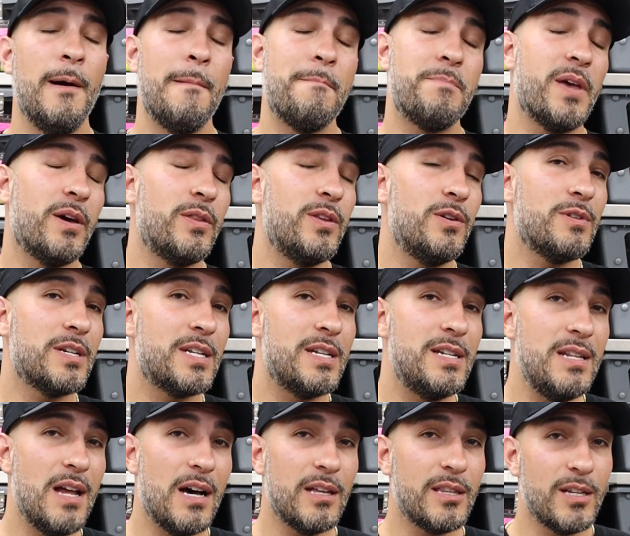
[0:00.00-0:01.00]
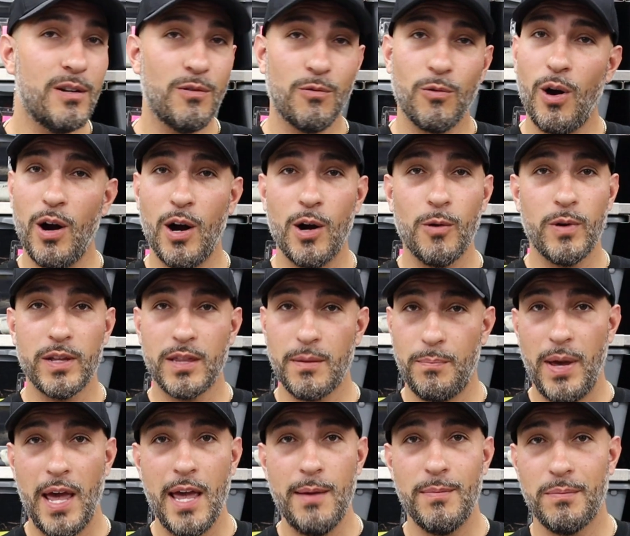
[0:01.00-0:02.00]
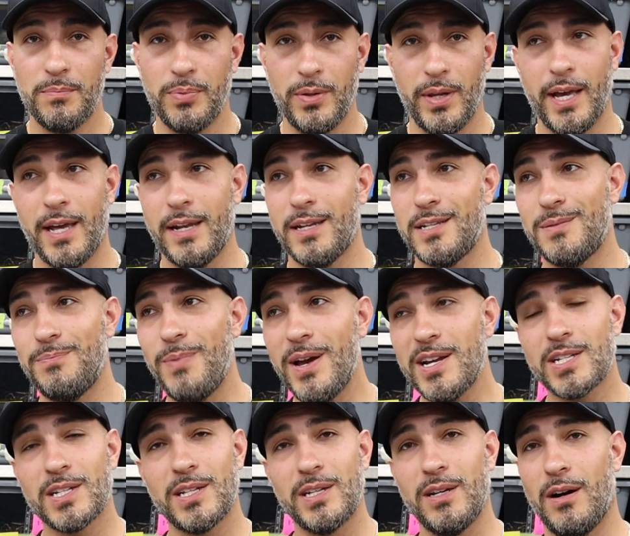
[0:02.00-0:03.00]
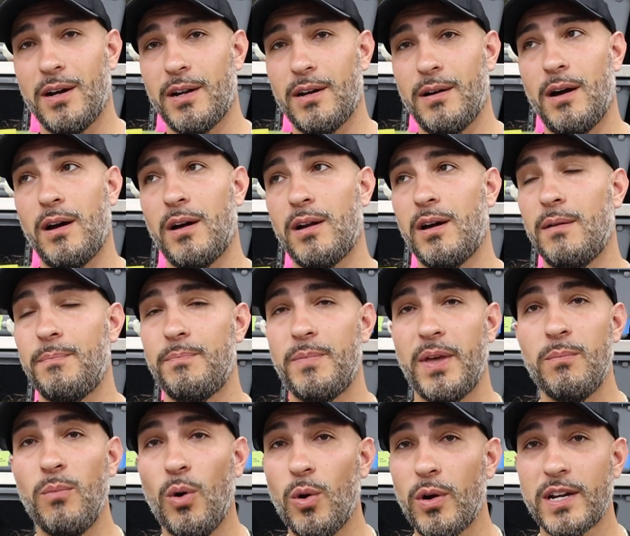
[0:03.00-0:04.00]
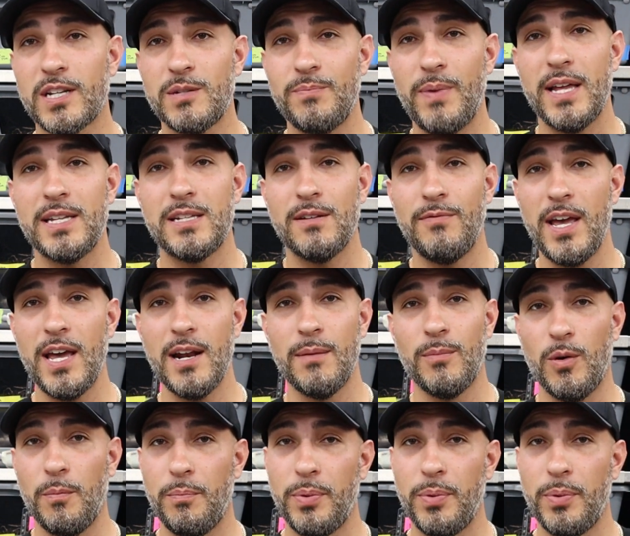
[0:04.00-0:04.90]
Now, there is nothing wrong with the payment plan, especially on a more expensive animal.